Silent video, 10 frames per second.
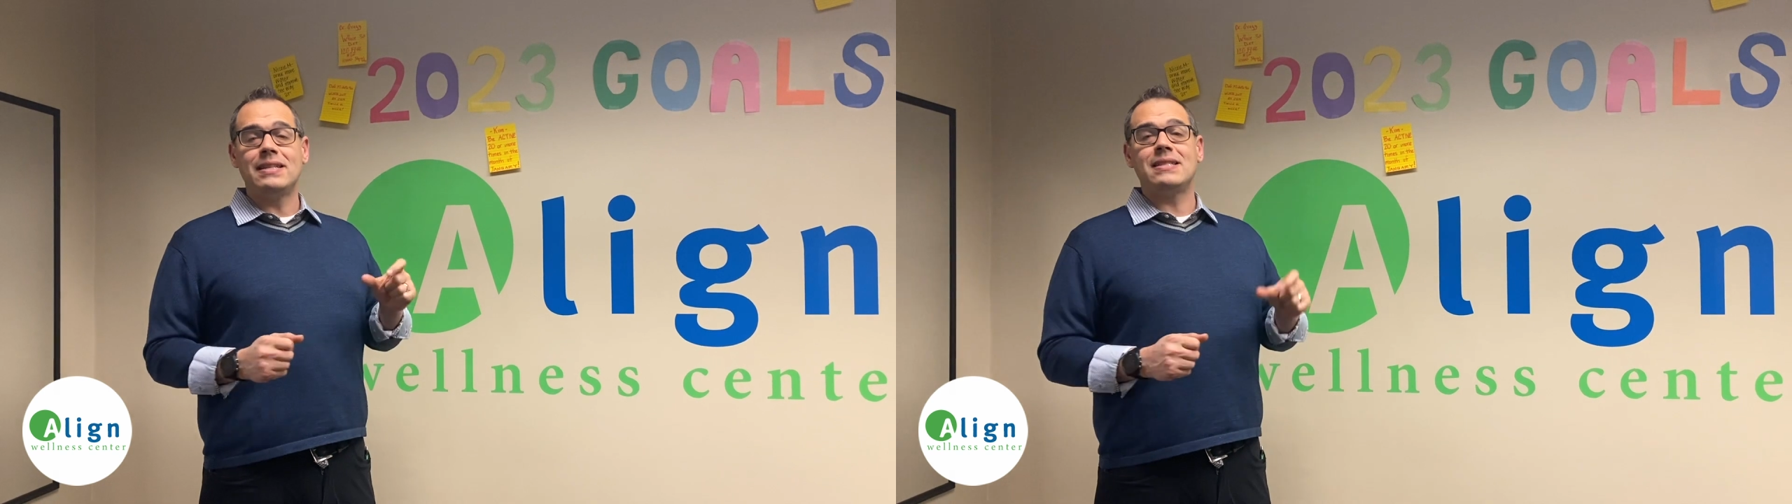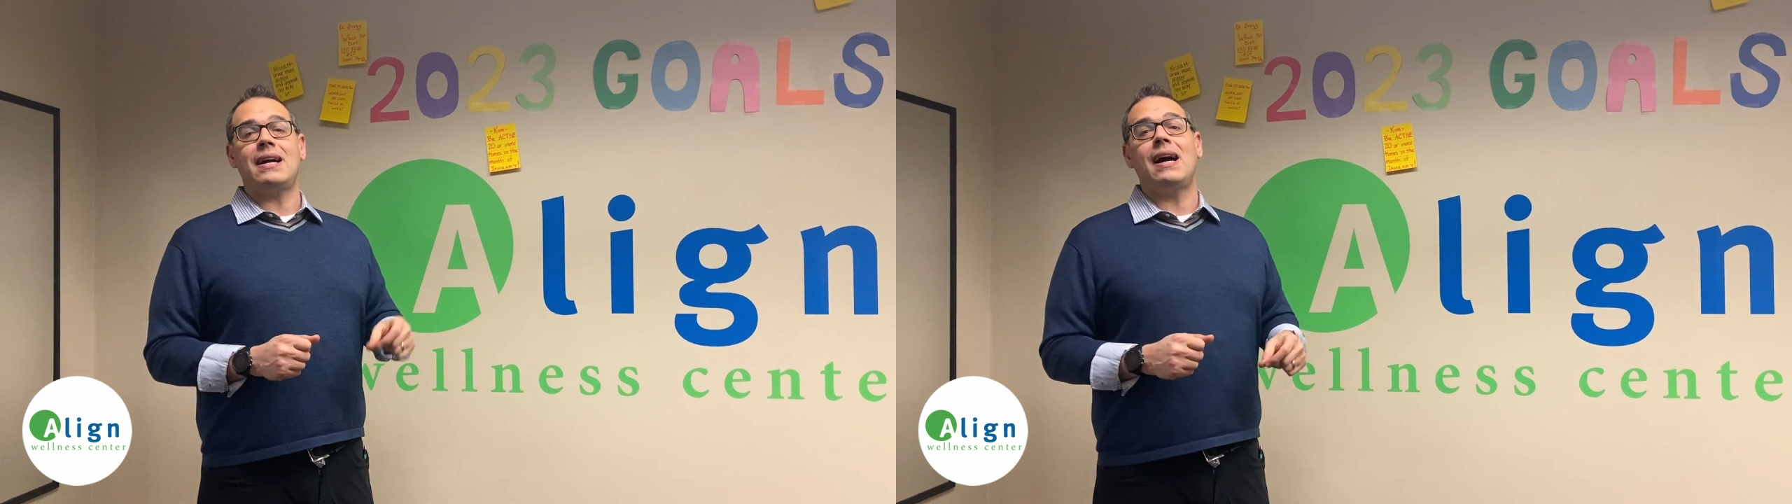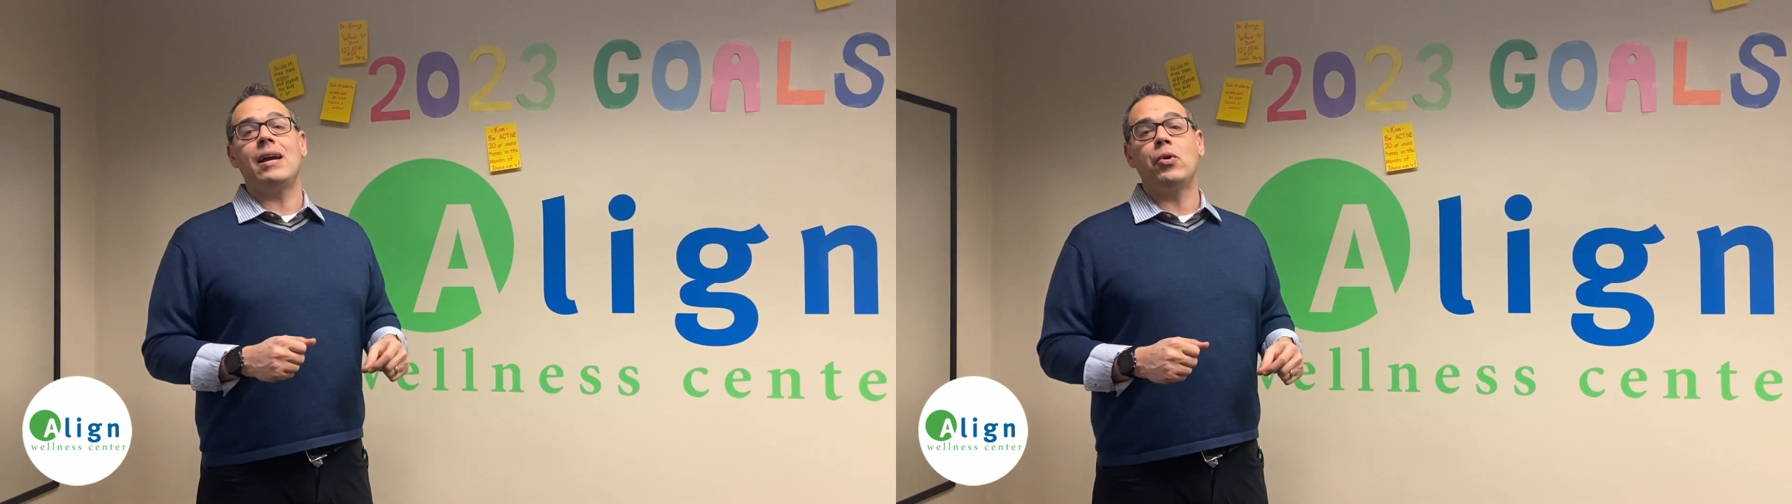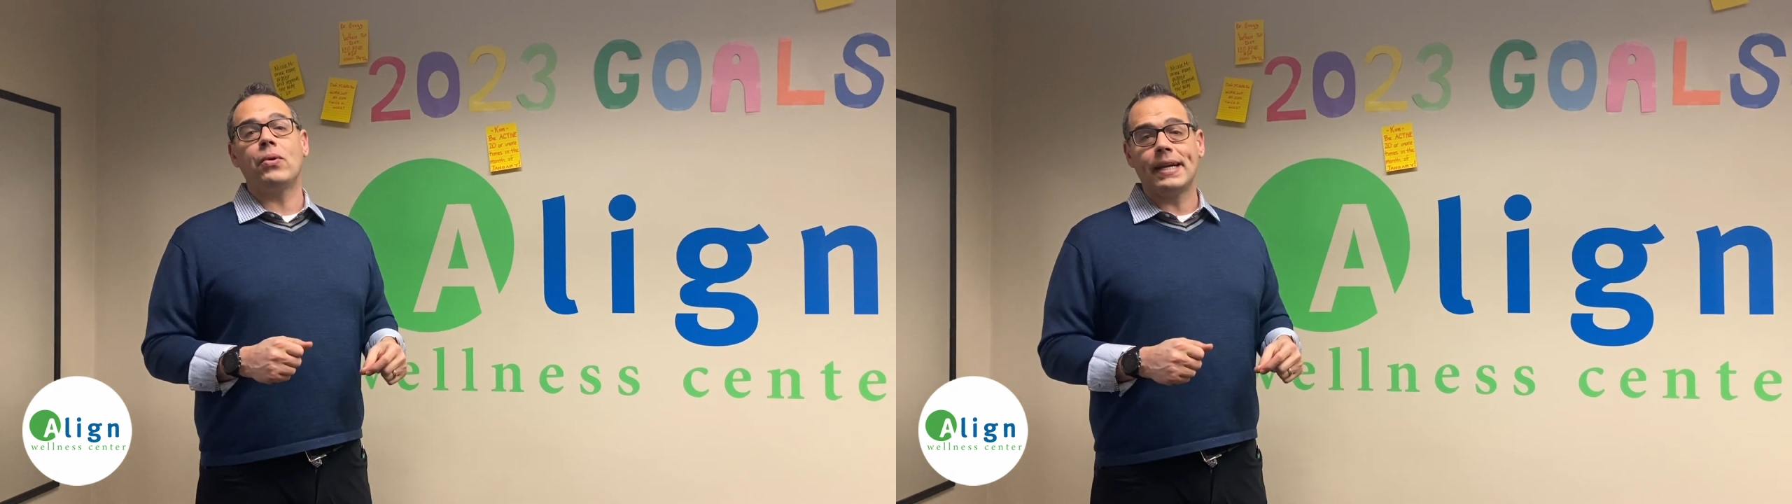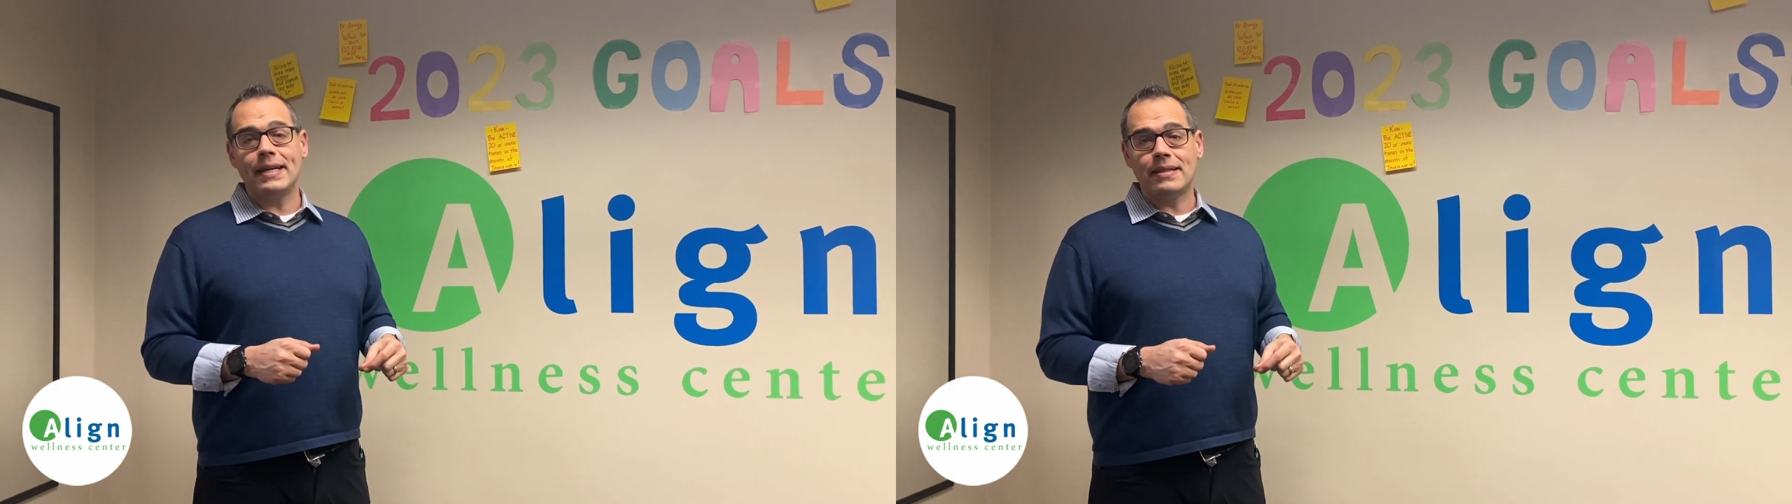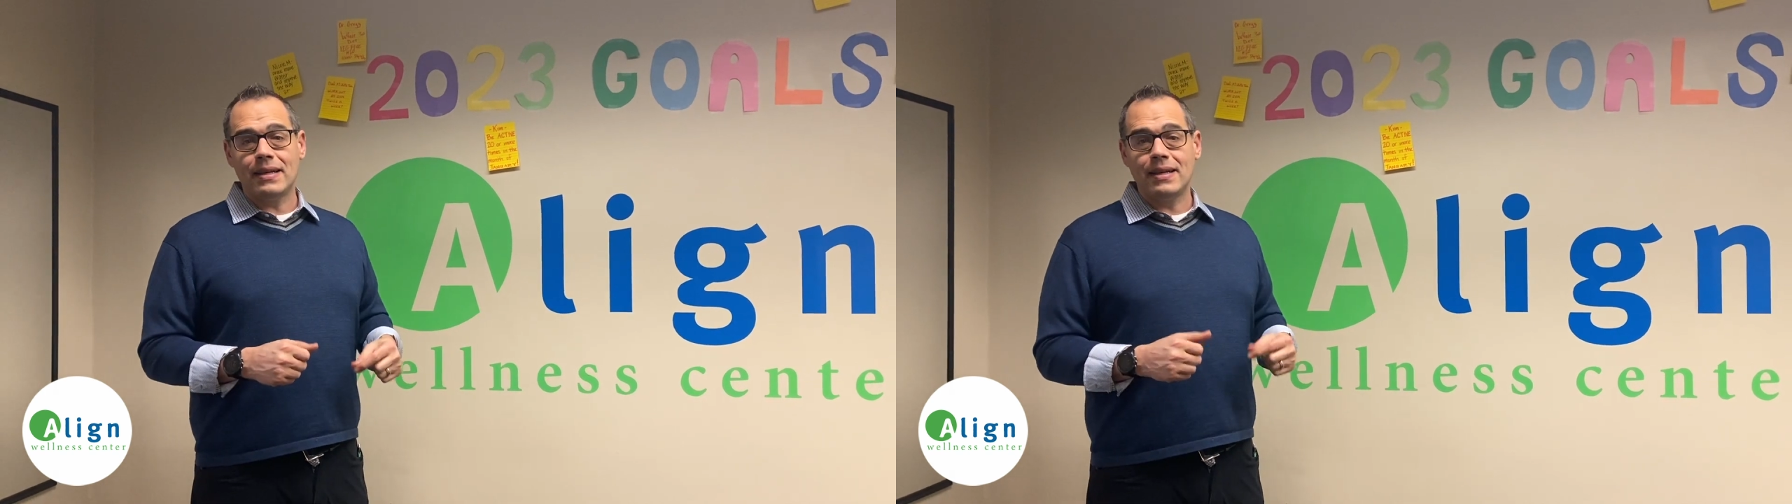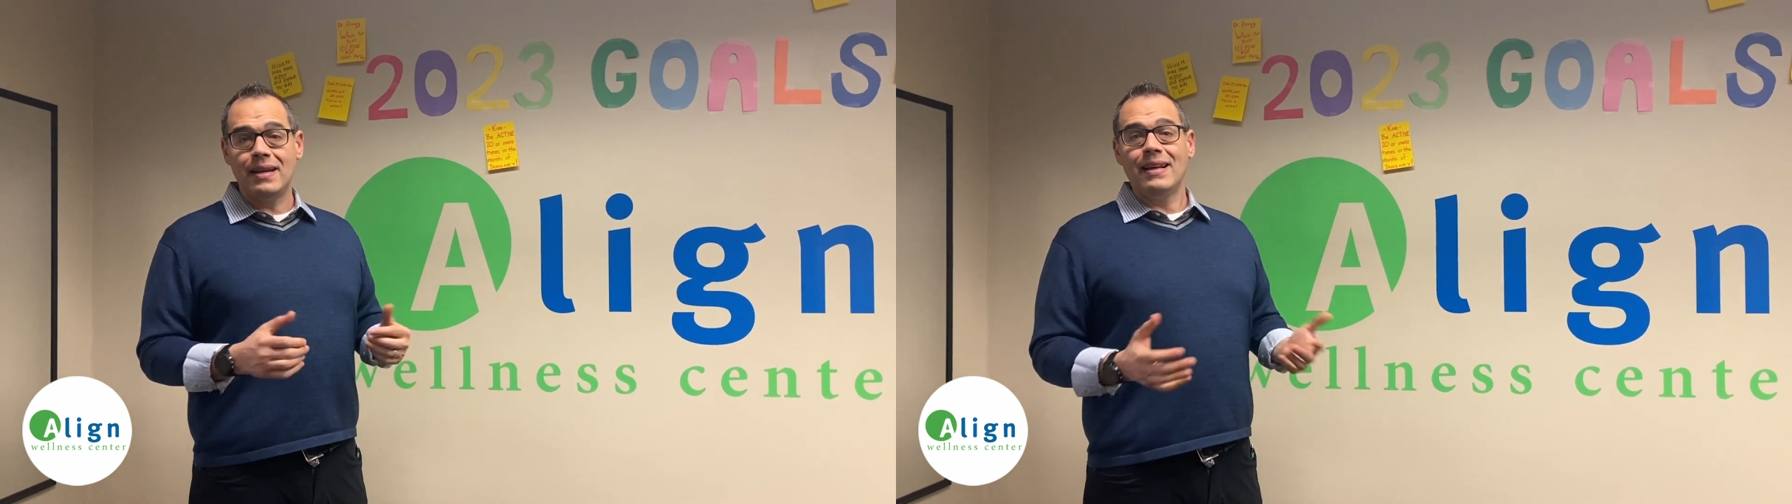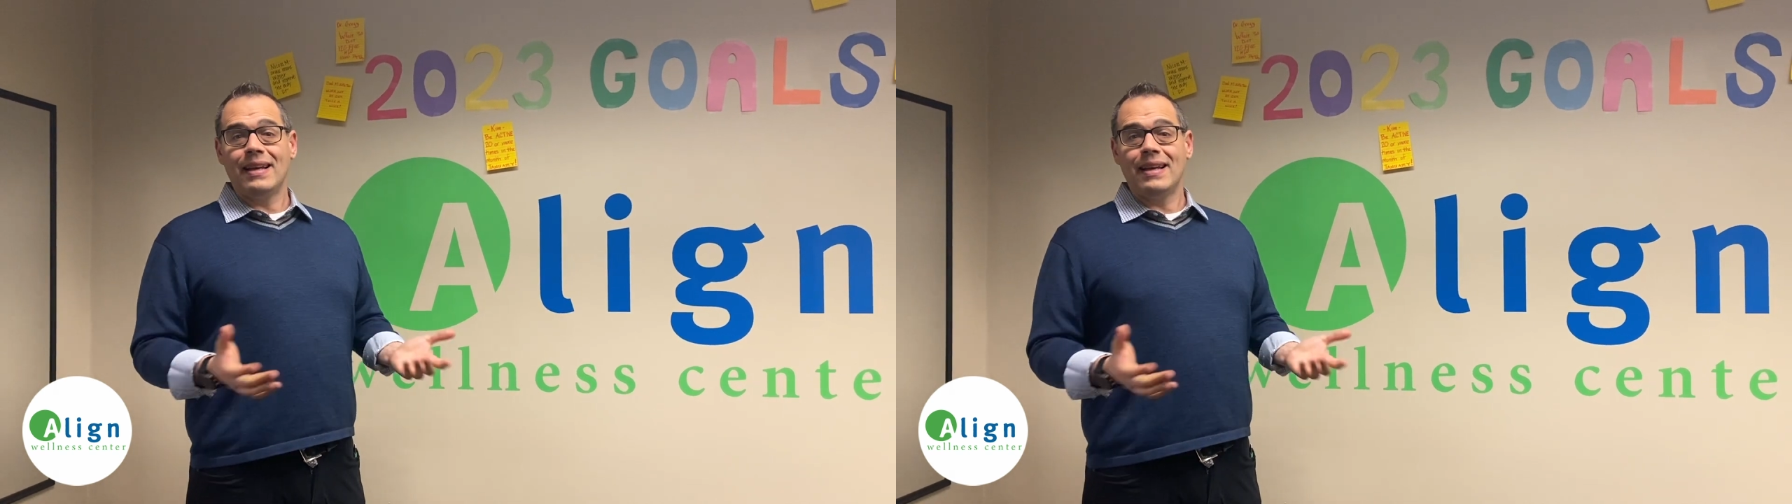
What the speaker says: time-oriented,